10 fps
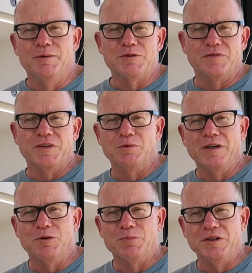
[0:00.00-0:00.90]
which I think will
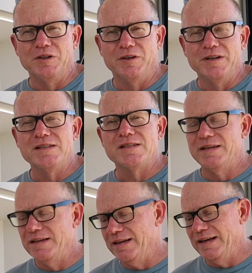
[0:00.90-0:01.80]
help you guys.
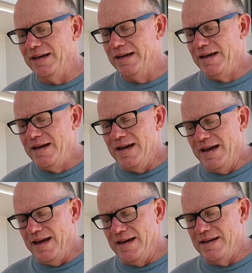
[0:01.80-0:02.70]

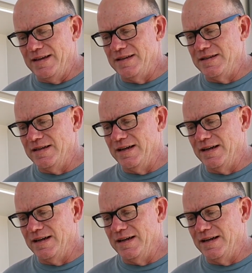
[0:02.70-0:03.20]
And